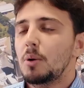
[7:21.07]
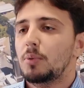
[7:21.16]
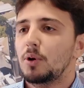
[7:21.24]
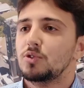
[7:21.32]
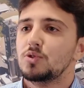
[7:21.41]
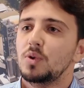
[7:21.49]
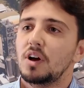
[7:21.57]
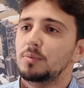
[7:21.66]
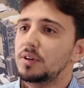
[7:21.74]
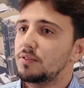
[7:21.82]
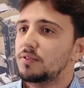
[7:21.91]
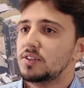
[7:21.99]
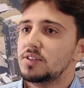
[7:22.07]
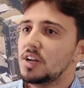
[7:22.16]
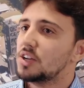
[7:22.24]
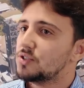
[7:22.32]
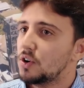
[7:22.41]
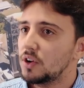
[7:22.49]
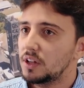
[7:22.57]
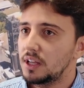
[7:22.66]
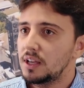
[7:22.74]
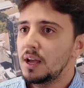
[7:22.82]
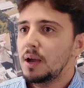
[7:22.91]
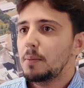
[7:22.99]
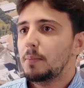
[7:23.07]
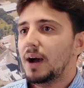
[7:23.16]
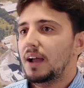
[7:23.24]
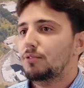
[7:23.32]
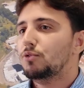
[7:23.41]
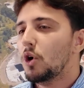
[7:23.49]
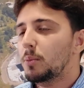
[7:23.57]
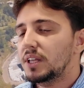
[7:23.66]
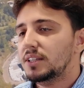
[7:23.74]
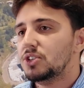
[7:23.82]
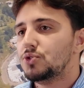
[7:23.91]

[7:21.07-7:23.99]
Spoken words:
but also we have been investing externally by forming these